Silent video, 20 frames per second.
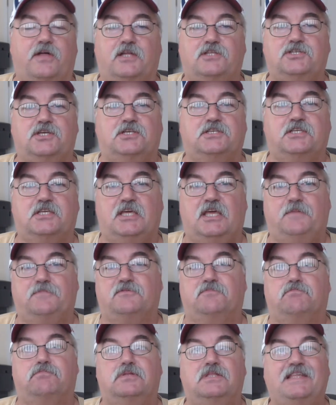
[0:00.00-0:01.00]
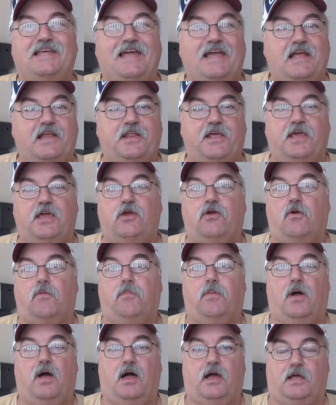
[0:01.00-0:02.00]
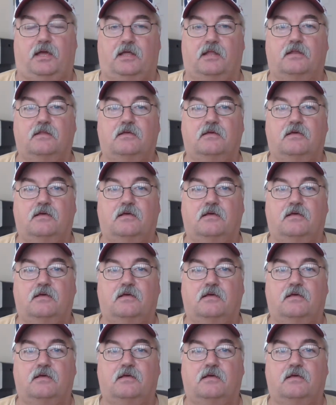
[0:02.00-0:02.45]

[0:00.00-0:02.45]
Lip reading: that just keeps bleeding your pocket.